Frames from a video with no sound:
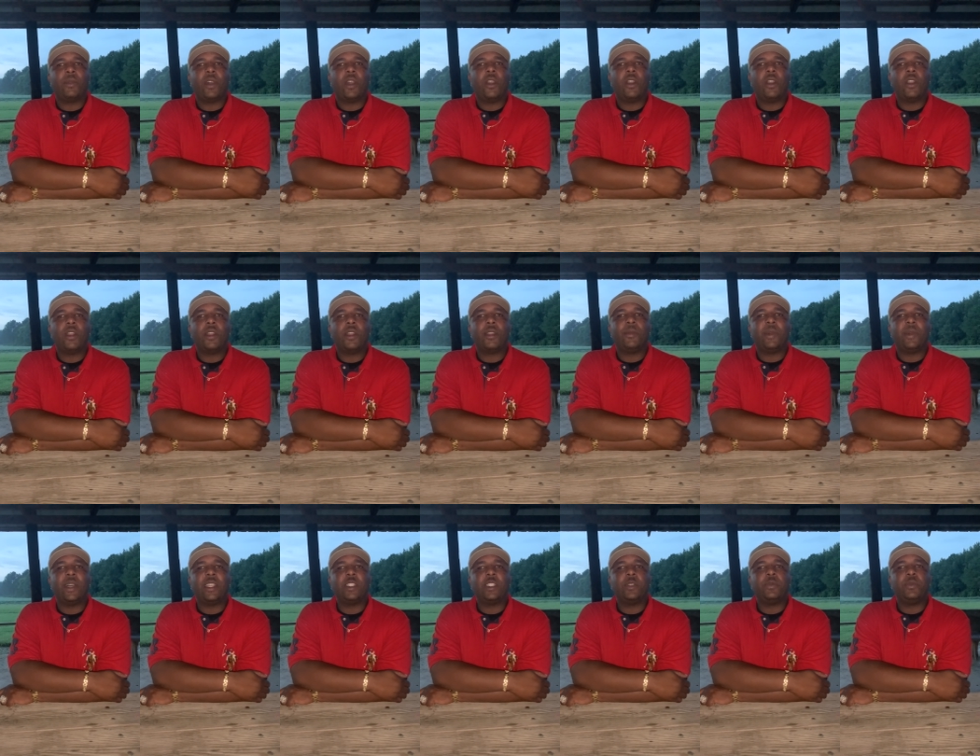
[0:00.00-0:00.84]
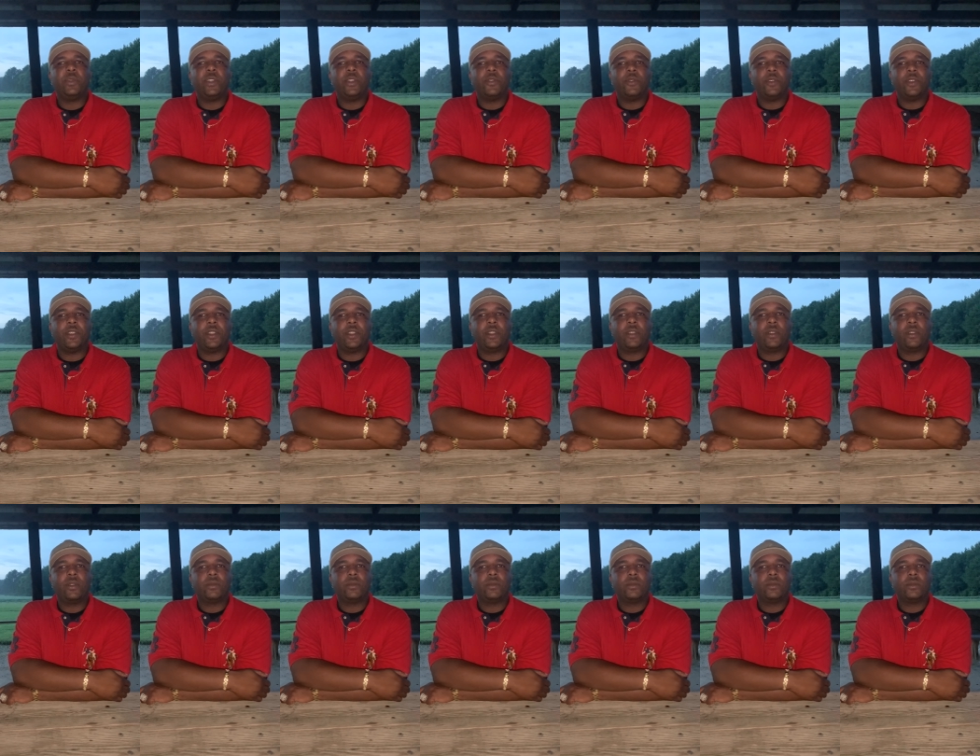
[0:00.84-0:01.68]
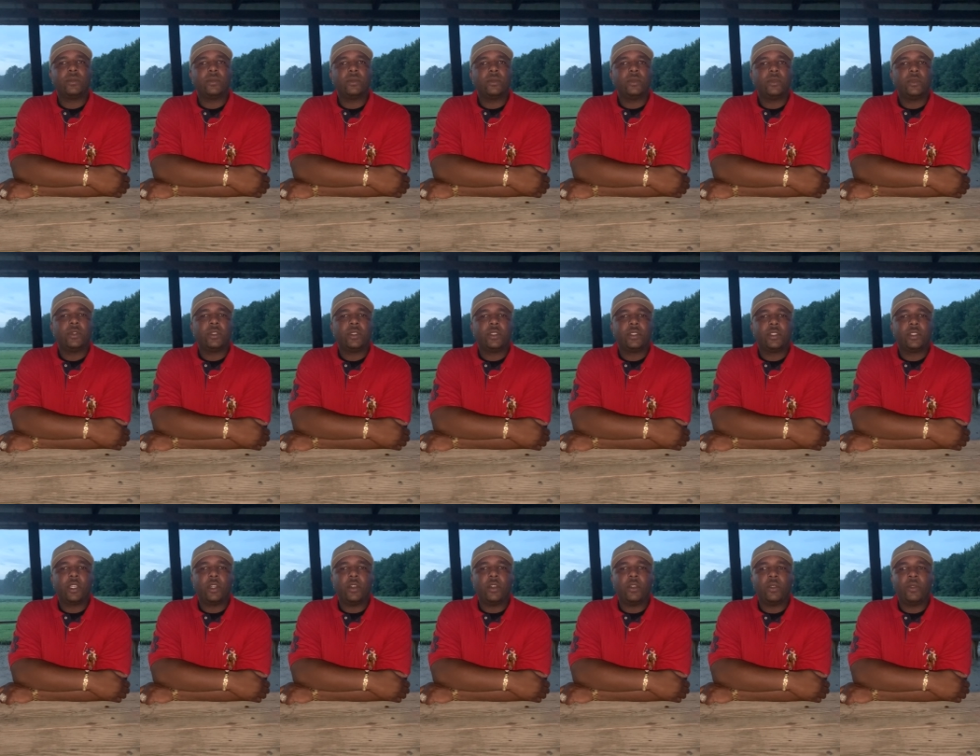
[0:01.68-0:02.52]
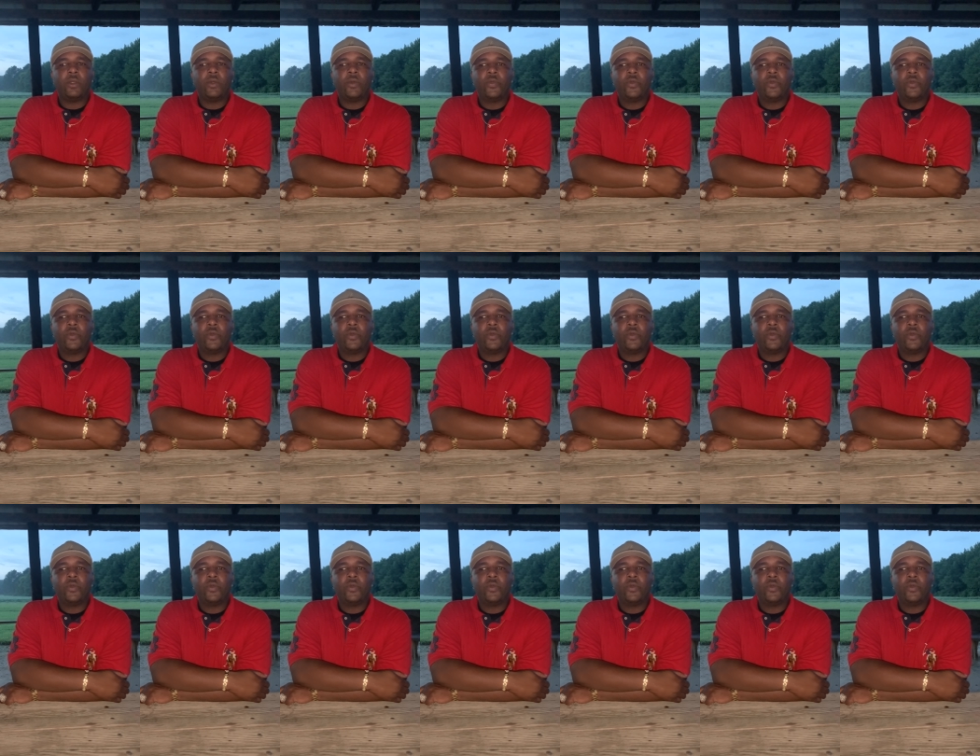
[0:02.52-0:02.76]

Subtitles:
my heart and my spirit. So